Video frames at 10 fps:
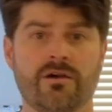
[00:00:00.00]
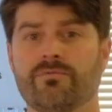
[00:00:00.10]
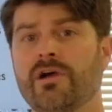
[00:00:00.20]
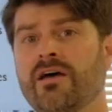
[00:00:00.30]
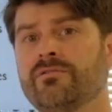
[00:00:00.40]

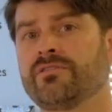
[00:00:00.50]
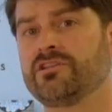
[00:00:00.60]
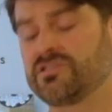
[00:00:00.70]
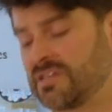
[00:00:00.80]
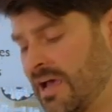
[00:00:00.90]
Rather, they
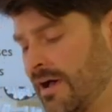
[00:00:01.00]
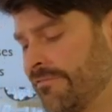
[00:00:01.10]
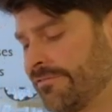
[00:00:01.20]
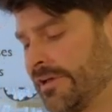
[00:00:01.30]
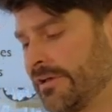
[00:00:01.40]
just
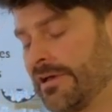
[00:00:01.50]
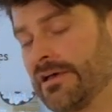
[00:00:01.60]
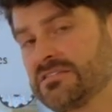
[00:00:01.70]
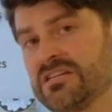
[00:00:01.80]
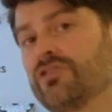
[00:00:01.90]
have like
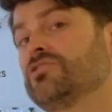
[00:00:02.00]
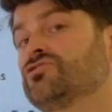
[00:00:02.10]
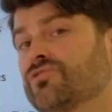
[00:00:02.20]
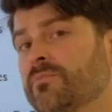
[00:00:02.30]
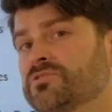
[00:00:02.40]
steri
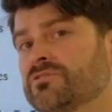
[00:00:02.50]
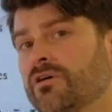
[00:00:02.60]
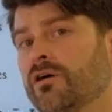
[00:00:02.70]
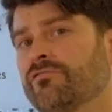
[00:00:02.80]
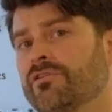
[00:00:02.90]
strips
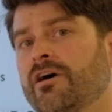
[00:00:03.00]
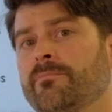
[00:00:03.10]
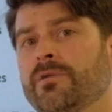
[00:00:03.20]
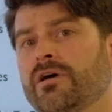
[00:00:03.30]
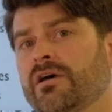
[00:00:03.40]
over
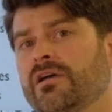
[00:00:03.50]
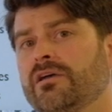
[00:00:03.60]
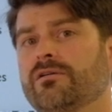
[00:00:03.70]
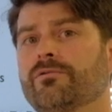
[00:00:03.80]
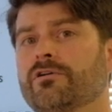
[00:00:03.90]
them
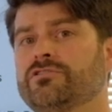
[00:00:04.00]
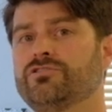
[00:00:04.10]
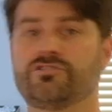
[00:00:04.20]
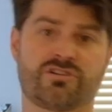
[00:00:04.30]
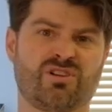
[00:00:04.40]
in order to
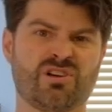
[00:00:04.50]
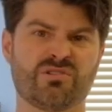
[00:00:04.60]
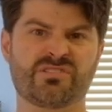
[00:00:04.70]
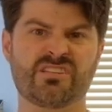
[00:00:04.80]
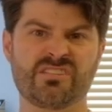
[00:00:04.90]
just
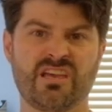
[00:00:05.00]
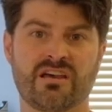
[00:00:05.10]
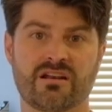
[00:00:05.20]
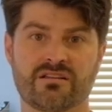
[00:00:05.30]
close the skin.